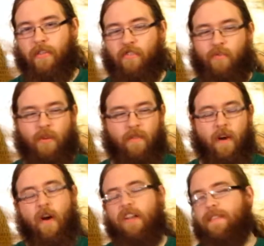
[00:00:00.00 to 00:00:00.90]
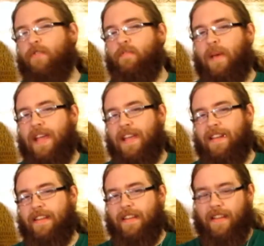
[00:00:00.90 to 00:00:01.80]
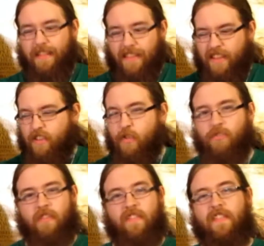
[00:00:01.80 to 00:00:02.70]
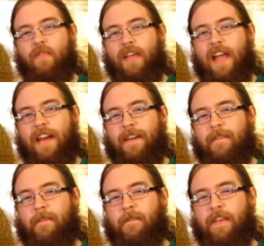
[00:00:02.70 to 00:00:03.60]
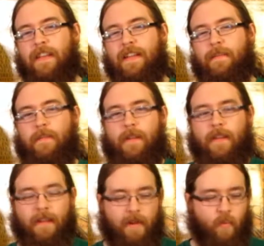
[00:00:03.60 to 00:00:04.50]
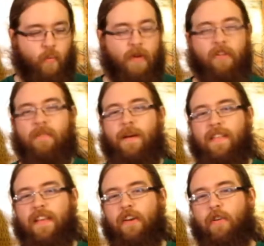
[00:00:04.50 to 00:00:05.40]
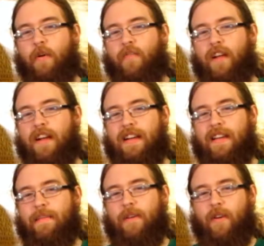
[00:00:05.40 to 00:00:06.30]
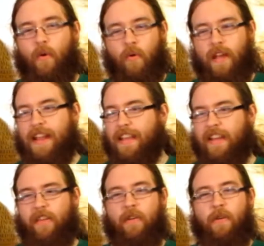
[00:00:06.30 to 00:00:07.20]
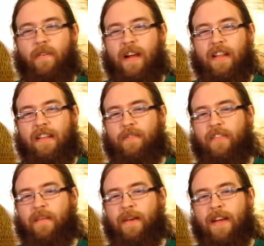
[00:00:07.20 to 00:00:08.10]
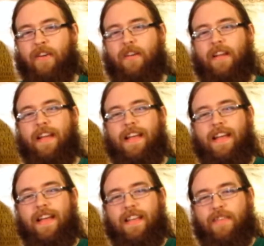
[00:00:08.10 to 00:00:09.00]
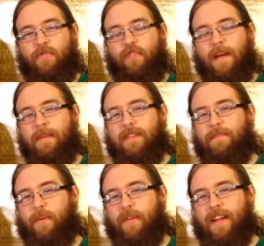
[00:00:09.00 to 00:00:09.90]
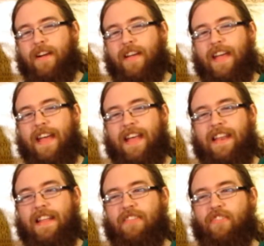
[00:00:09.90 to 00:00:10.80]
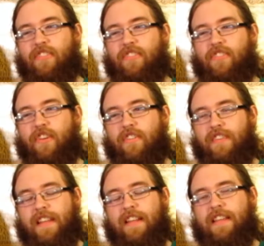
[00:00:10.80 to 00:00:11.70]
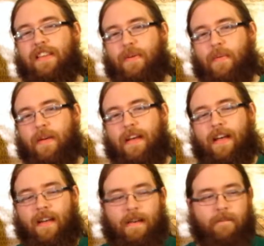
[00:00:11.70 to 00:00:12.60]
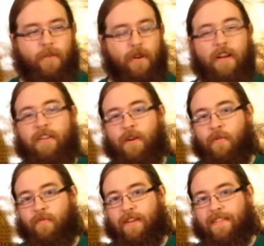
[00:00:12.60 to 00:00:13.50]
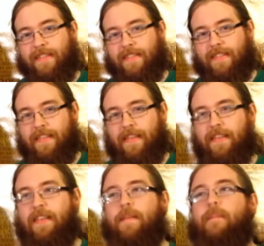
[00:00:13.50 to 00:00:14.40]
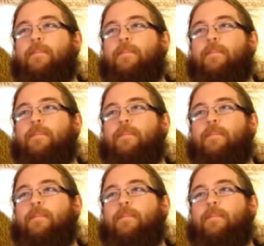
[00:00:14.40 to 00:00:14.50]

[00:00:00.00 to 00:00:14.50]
Sword, the sword of all evil's bane that you use to seal Ganon and defeat him, wielded by the hero of time, or any hero of Hylia for that matter. You grab it to pull it out, and it just starts killing you for unknown reasons.